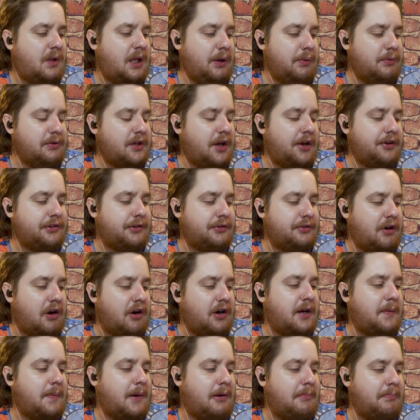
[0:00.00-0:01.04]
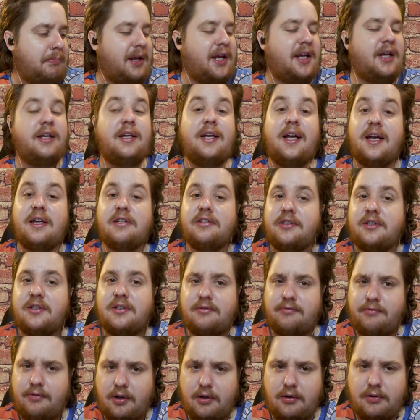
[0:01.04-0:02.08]
he was also talking about me.
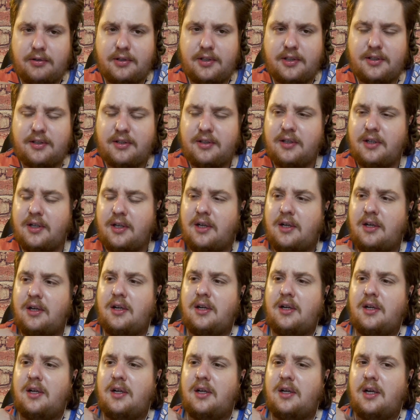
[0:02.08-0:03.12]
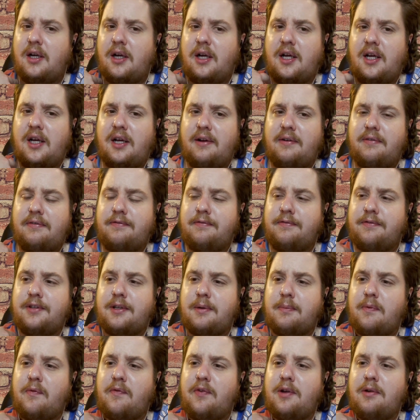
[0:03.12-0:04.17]
Yes, folks.
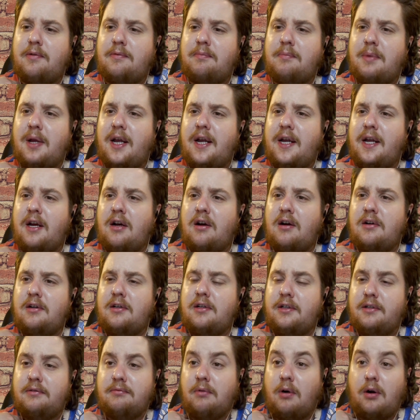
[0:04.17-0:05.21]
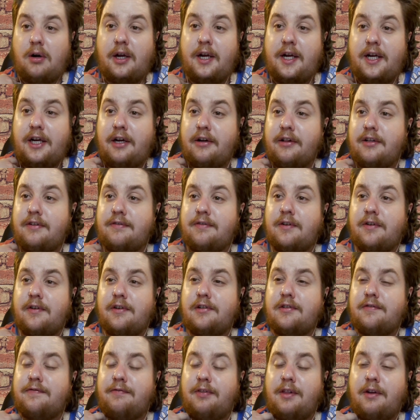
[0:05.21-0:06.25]
Some of you may or are going to hear this
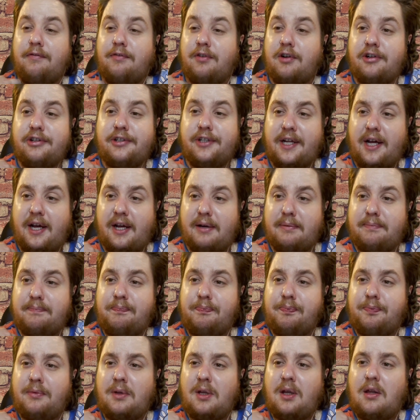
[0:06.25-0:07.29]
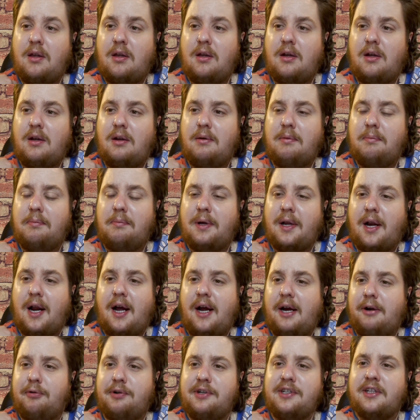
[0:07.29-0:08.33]
for the first time, but
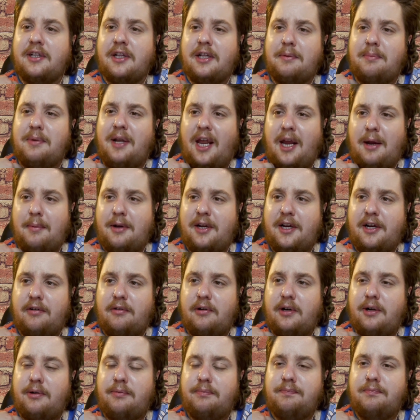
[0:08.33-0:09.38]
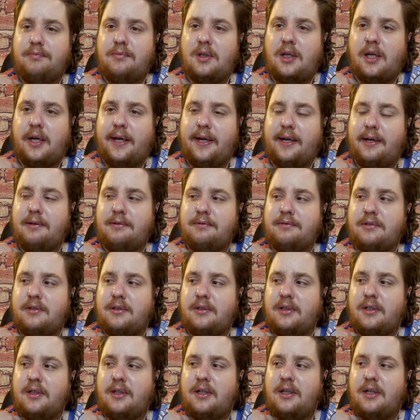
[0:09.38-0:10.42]
I recently became a hero
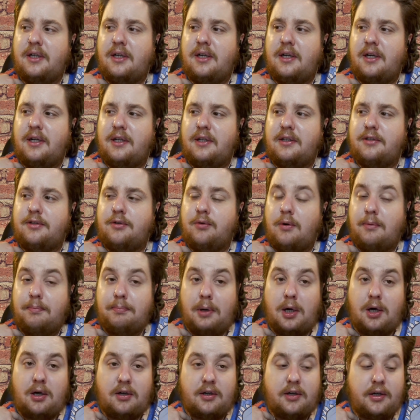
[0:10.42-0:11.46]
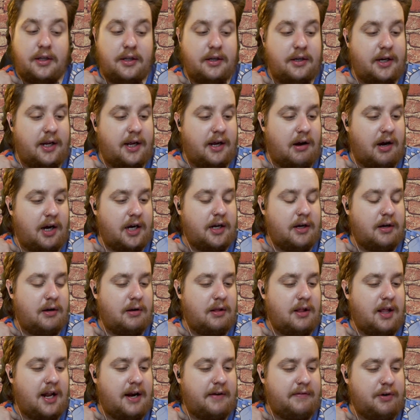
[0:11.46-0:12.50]
to a bird. Now, I know a
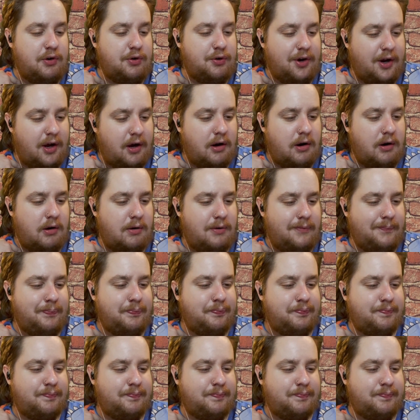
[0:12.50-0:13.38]
lot of you know